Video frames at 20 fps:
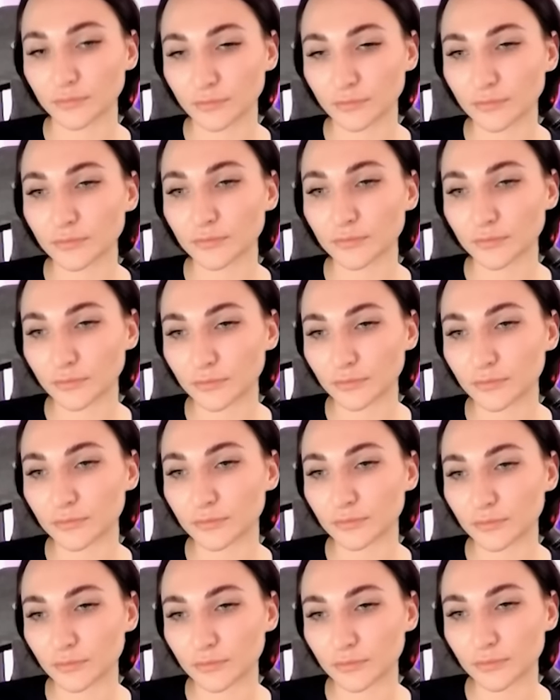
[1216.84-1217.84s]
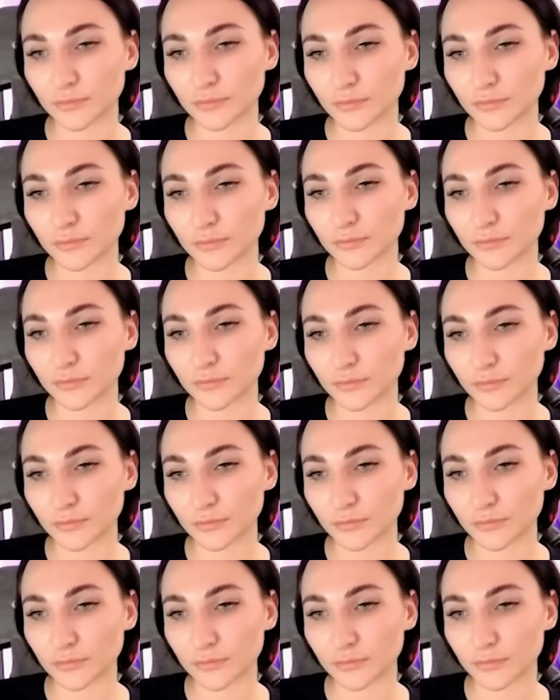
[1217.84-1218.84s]

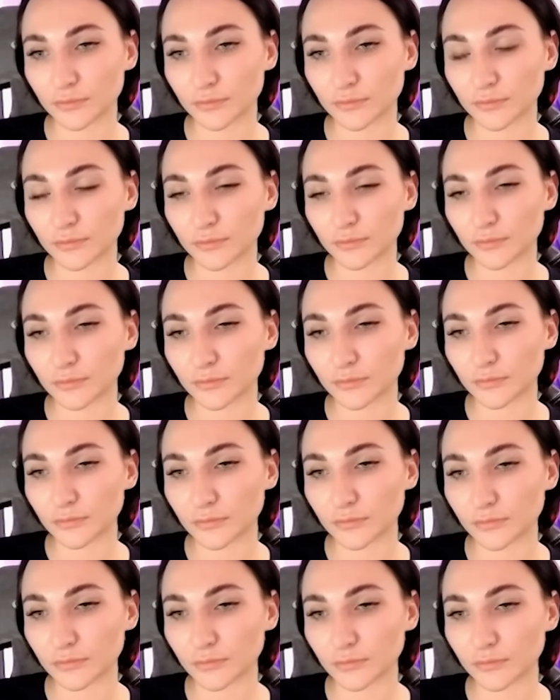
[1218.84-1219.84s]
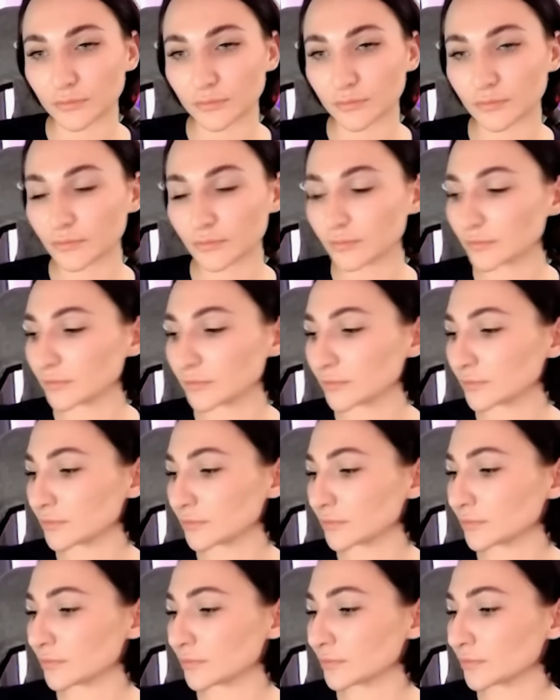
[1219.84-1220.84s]

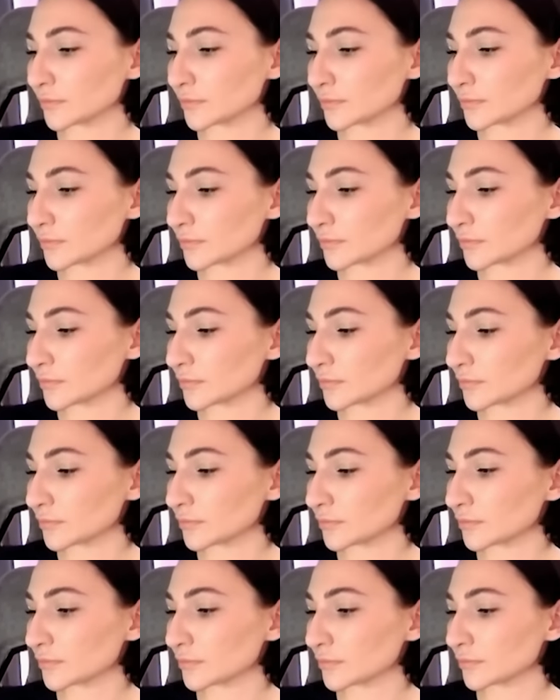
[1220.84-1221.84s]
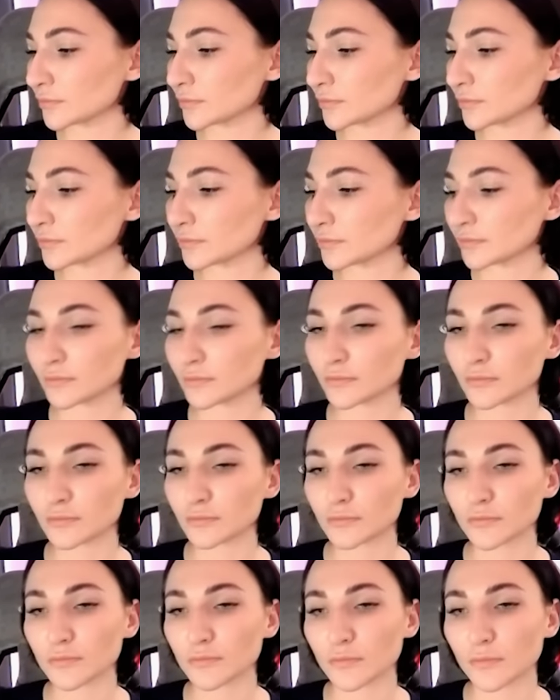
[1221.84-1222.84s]

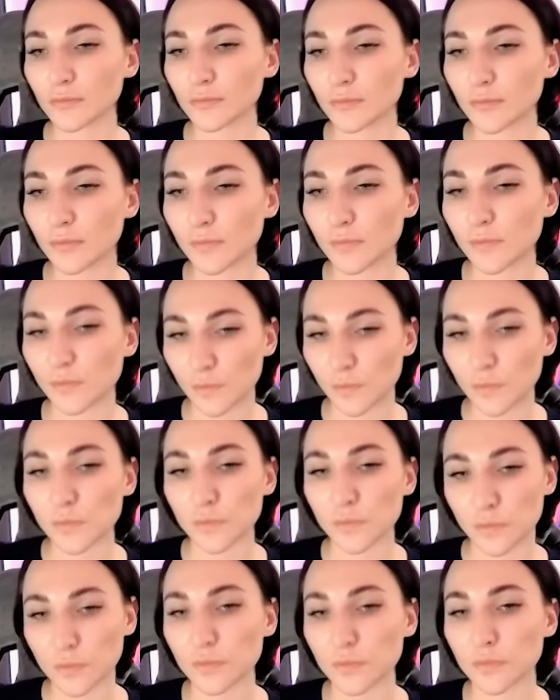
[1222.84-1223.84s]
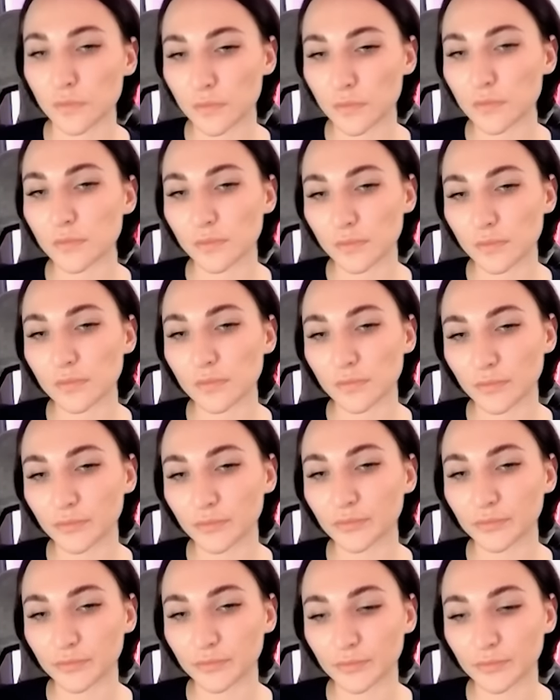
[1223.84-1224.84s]
No words are spoken by the person on screen.